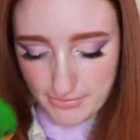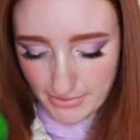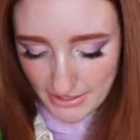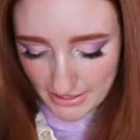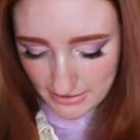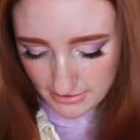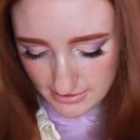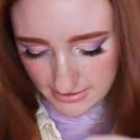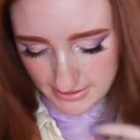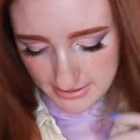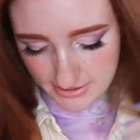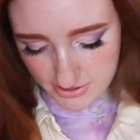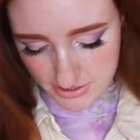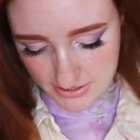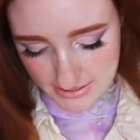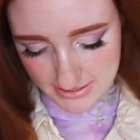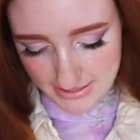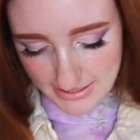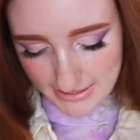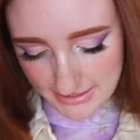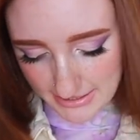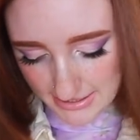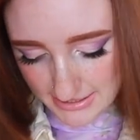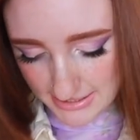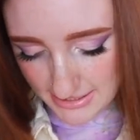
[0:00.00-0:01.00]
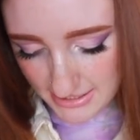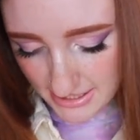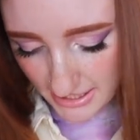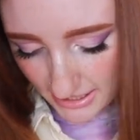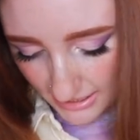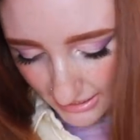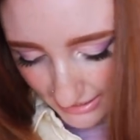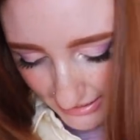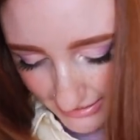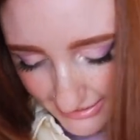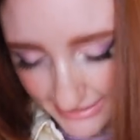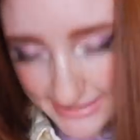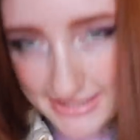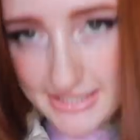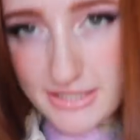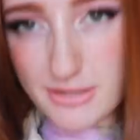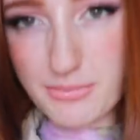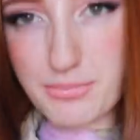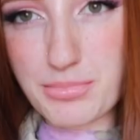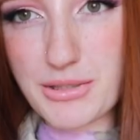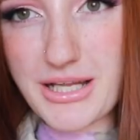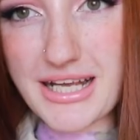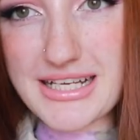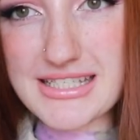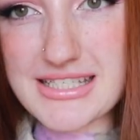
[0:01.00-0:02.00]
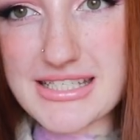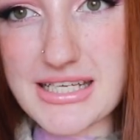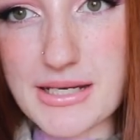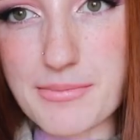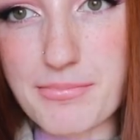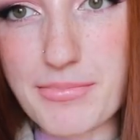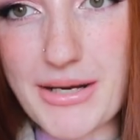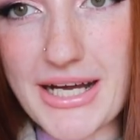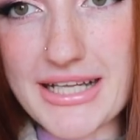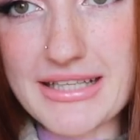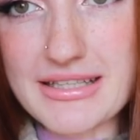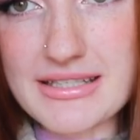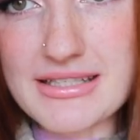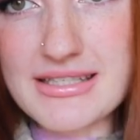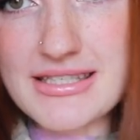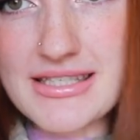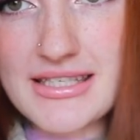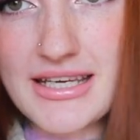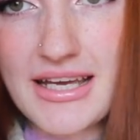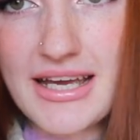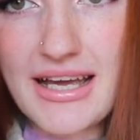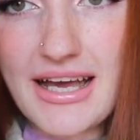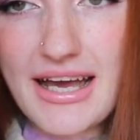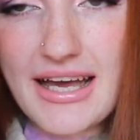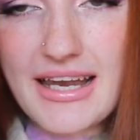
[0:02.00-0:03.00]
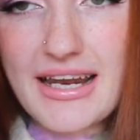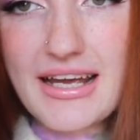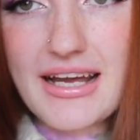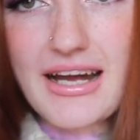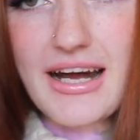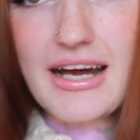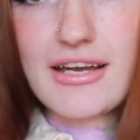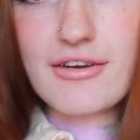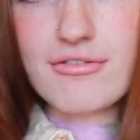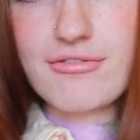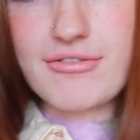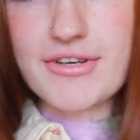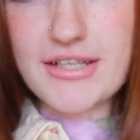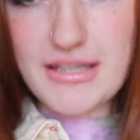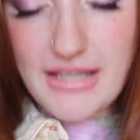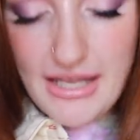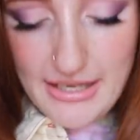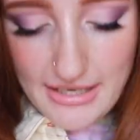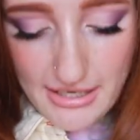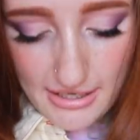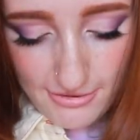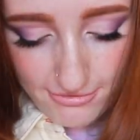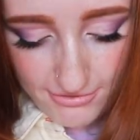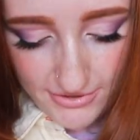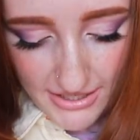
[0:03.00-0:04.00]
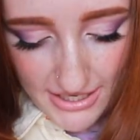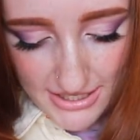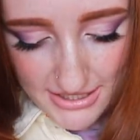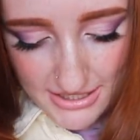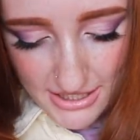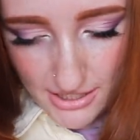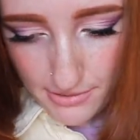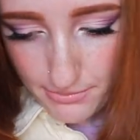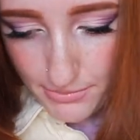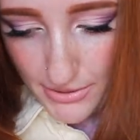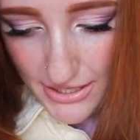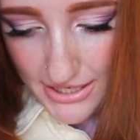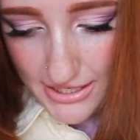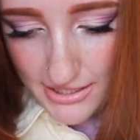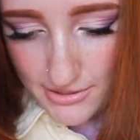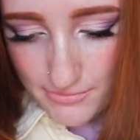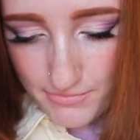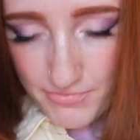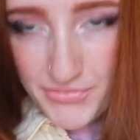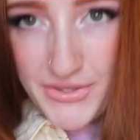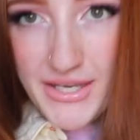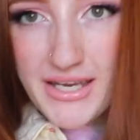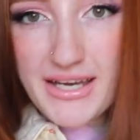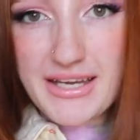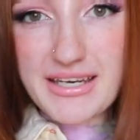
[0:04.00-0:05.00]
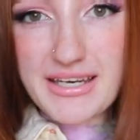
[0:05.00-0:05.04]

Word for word: The buttons are just like these tiny little plastic buttons, and I kind of feel like if these had been